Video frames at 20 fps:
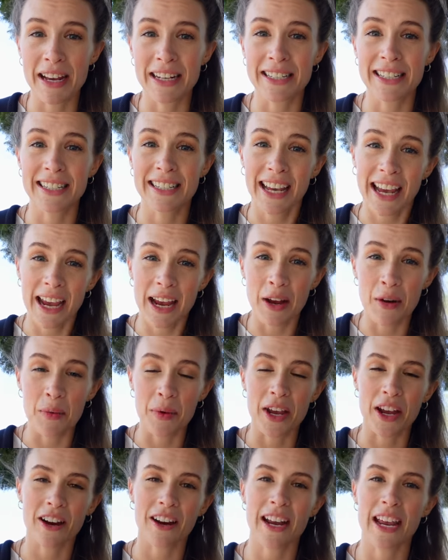and today
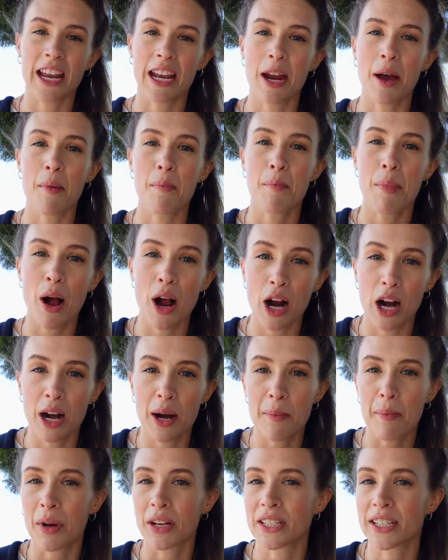we are in Bar,
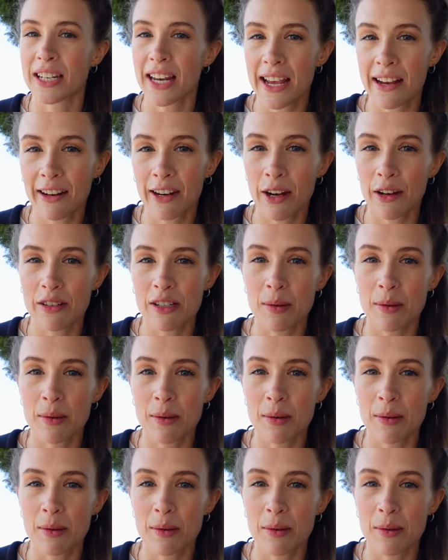Montenegro.